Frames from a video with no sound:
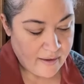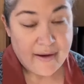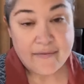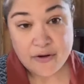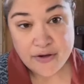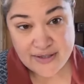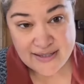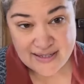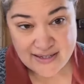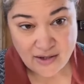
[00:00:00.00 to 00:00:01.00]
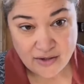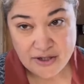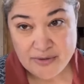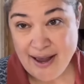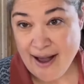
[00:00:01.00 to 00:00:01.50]
If you're using sea salt,
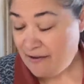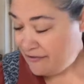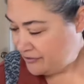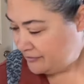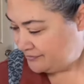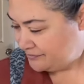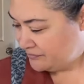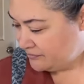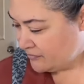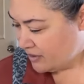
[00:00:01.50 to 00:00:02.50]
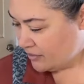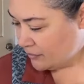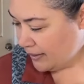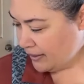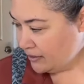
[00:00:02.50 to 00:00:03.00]
use half.
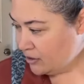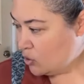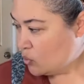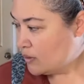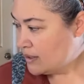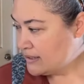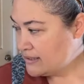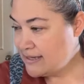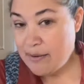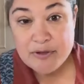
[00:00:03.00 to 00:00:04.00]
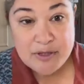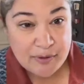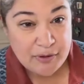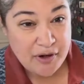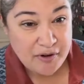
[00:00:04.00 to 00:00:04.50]
Okay. 1
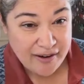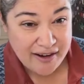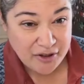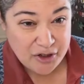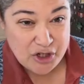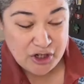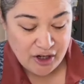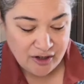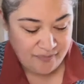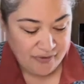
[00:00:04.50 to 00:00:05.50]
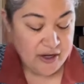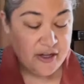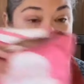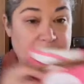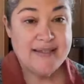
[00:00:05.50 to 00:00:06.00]
tablespoon of regular sugar.
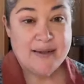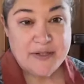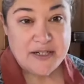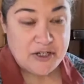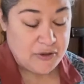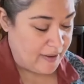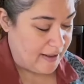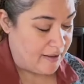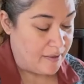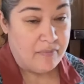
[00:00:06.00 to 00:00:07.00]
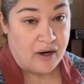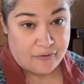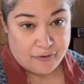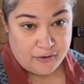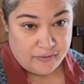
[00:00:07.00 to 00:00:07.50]
You could substitute in monk
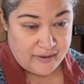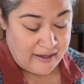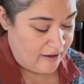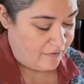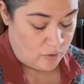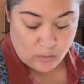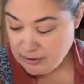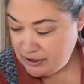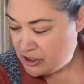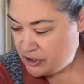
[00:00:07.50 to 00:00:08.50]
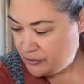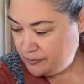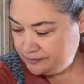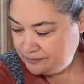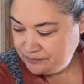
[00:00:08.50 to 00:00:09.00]
fruit if you wanted to,
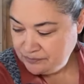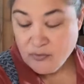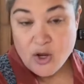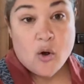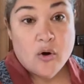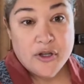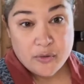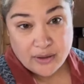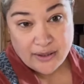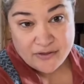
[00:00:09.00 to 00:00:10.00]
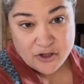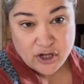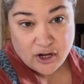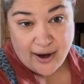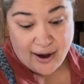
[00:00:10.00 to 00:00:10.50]
or you could leave the
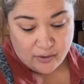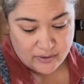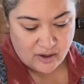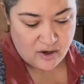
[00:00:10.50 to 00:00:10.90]
sugar out